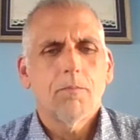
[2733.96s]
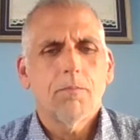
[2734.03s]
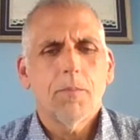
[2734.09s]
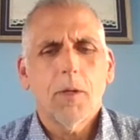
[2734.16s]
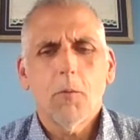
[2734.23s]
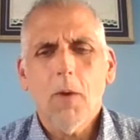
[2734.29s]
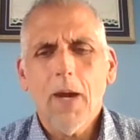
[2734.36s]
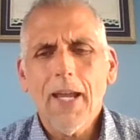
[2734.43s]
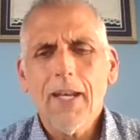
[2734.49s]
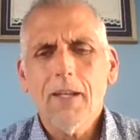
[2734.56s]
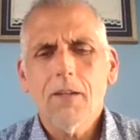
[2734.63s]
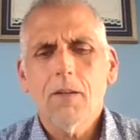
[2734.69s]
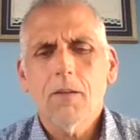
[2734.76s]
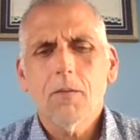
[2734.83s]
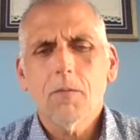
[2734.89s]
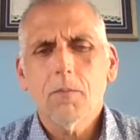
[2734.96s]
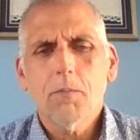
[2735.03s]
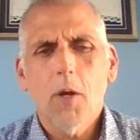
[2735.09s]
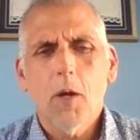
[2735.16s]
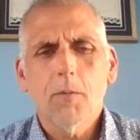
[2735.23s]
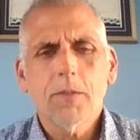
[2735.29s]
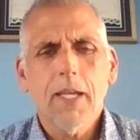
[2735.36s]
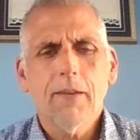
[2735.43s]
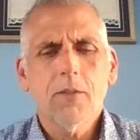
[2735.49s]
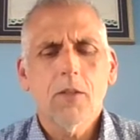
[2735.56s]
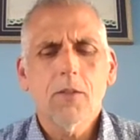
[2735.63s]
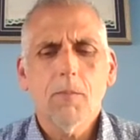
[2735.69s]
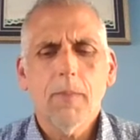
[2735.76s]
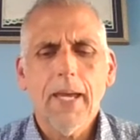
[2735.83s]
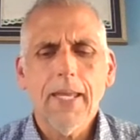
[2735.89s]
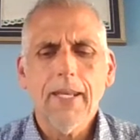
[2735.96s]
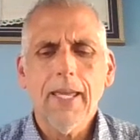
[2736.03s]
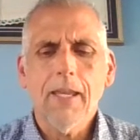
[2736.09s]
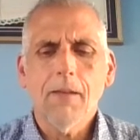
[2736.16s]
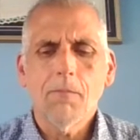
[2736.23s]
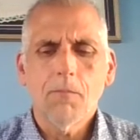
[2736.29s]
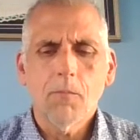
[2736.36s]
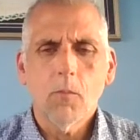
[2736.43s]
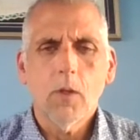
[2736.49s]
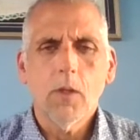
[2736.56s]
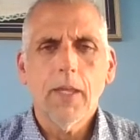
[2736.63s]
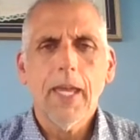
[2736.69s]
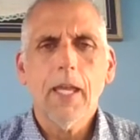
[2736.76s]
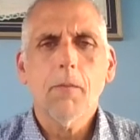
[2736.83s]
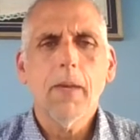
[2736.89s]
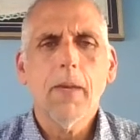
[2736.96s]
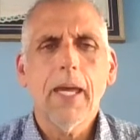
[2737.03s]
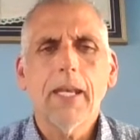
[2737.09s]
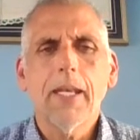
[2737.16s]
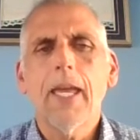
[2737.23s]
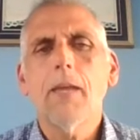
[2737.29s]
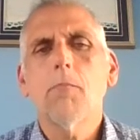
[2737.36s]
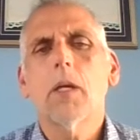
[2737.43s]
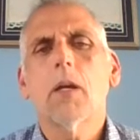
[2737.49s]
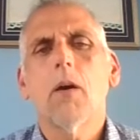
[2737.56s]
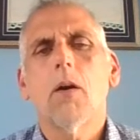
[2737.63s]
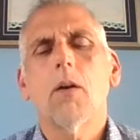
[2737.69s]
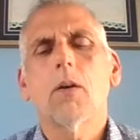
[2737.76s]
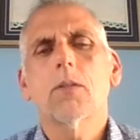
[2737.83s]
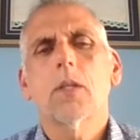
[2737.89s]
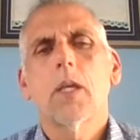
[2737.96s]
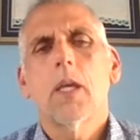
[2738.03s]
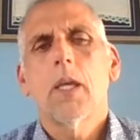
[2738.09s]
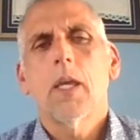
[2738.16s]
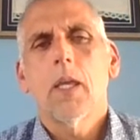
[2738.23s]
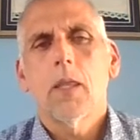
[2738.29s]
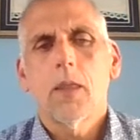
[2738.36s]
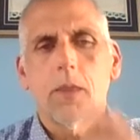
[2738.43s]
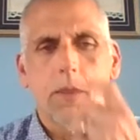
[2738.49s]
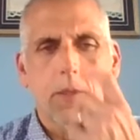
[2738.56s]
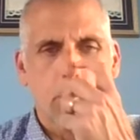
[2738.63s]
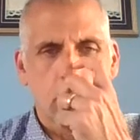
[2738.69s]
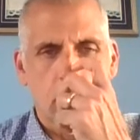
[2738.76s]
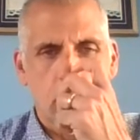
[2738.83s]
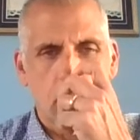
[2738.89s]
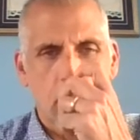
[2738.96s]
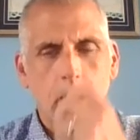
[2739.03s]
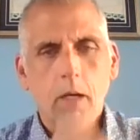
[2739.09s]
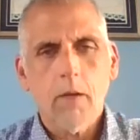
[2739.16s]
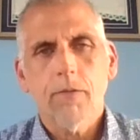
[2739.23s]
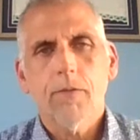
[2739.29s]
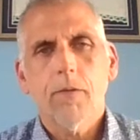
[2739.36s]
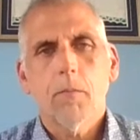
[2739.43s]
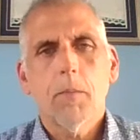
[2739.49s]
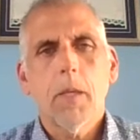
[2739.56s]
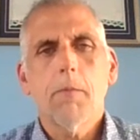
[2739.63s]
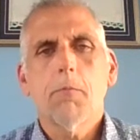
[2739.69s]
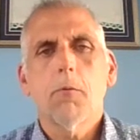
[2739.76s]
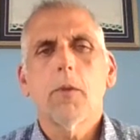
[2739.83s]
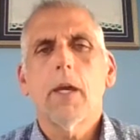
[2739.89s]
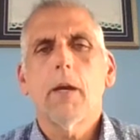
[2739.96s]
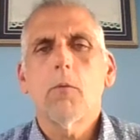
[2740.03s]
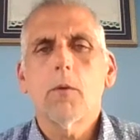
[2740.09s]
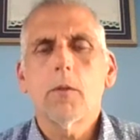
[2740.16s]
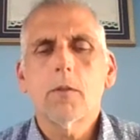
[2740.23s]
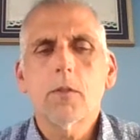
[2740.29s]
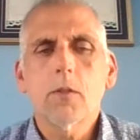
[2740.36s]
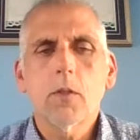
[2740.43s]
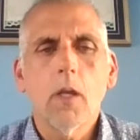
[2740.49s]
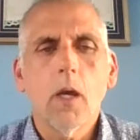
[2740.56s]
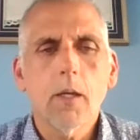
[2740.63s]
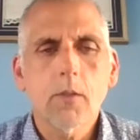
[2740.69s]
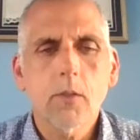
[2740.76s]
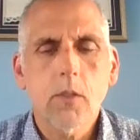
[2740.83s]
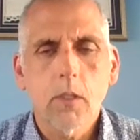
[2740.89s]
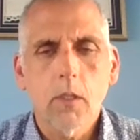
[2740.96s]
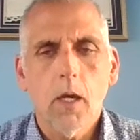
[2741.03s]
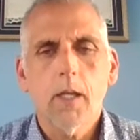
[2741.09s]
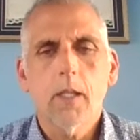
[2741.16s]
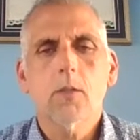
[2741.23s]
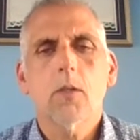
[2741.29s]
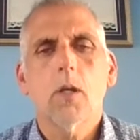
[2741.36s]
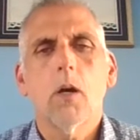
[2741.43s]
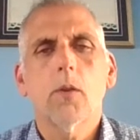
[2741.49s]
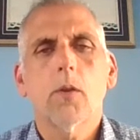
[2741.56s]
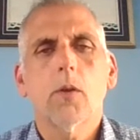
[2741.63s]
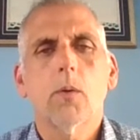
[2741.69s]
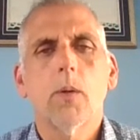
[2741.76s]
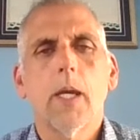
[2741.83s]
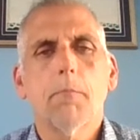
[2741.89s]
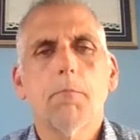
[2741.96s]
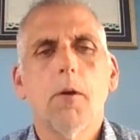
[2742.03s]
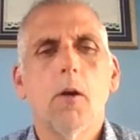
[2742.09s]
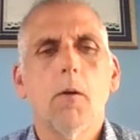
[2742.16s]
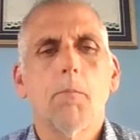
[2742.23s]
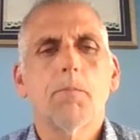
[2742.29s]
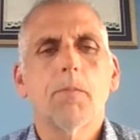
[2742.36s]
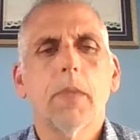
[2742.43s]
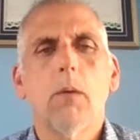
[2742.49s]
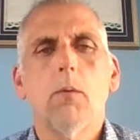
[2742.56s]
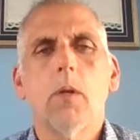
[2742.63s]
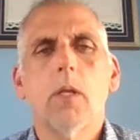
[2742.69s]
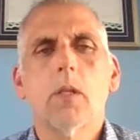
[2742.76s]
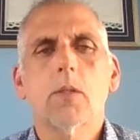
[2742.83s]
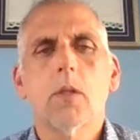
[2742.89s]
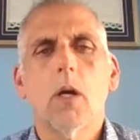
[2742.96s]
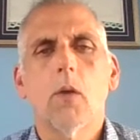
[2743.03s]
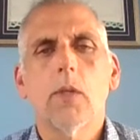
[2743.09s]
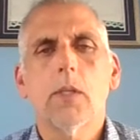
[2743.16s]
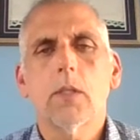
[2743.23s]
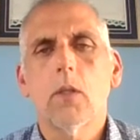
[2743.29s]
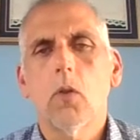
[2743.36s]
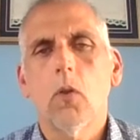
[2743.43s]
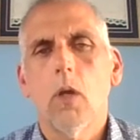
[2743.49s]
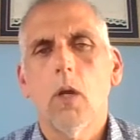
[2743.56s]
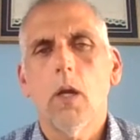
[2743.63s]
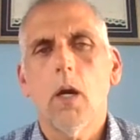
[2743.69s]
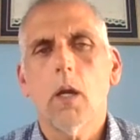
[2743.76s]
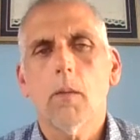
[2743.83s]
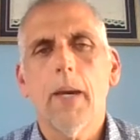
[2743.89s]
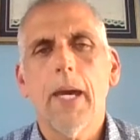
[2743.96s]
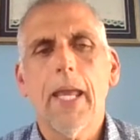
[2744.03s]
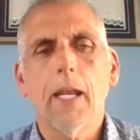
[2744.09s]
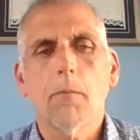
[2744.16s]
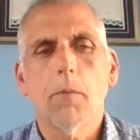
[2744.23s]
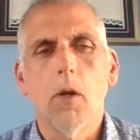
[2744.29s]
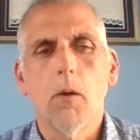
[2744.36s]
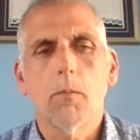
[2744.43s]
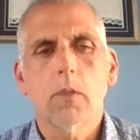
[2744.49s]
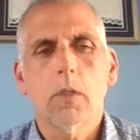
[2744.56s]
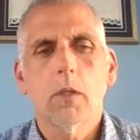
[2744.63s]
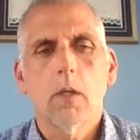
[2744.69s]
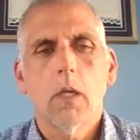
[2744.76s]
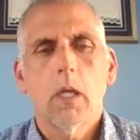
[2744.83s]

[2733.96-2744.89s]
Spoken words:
But why did pumps have such a bad name? Well, they had a bad name because there were a lot of people that would not install the correct pump. They would install these little automatic pumps.